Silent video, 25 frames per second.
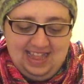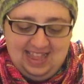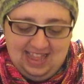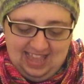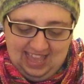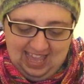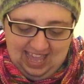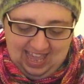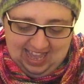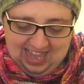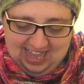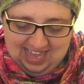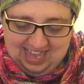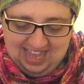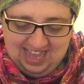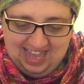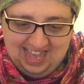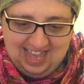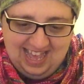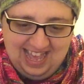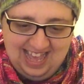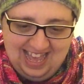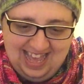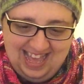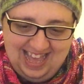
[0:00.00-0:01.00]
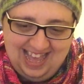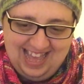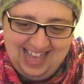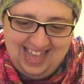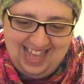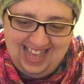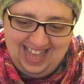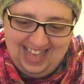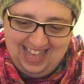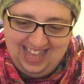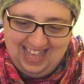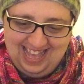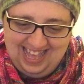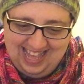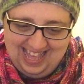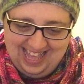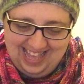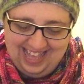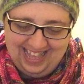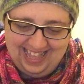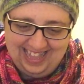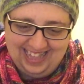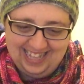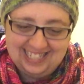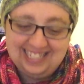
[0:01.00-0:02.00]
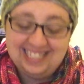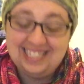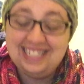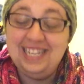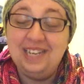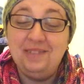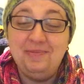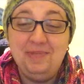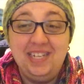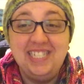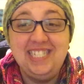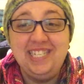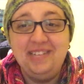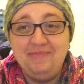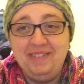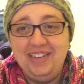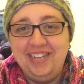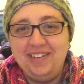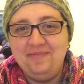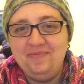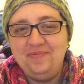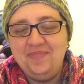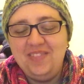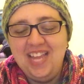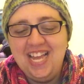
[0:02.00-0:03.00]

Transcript: Yeah. This is going to be a Timmy.